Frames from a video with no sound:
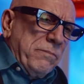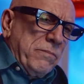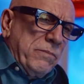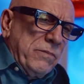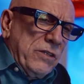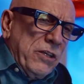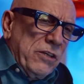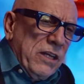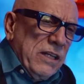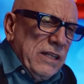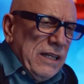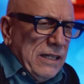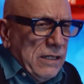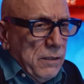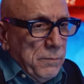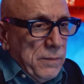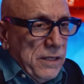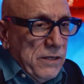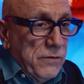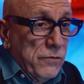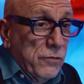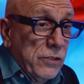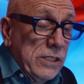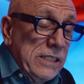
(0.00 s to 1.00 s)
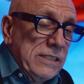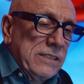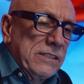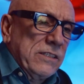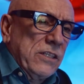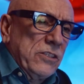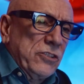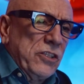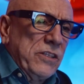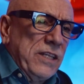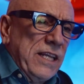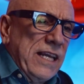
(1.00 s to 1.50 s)
done a little bit of
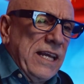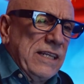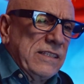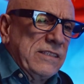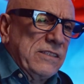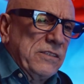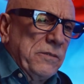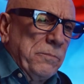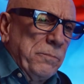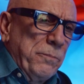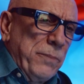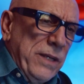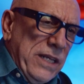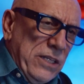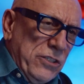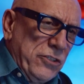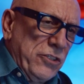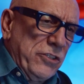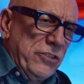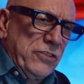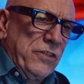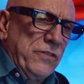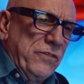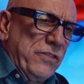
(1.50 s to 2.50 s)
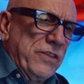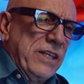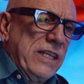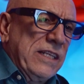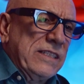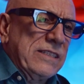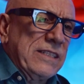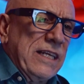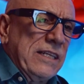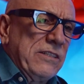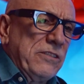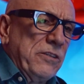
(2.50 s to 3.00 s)
research, and they had some pictures of
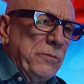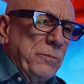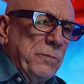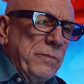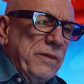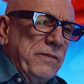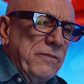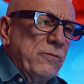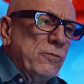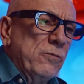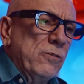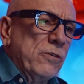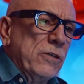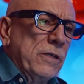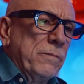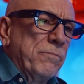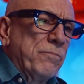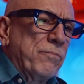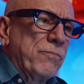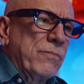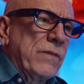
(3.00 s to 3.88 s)
things I'd done before,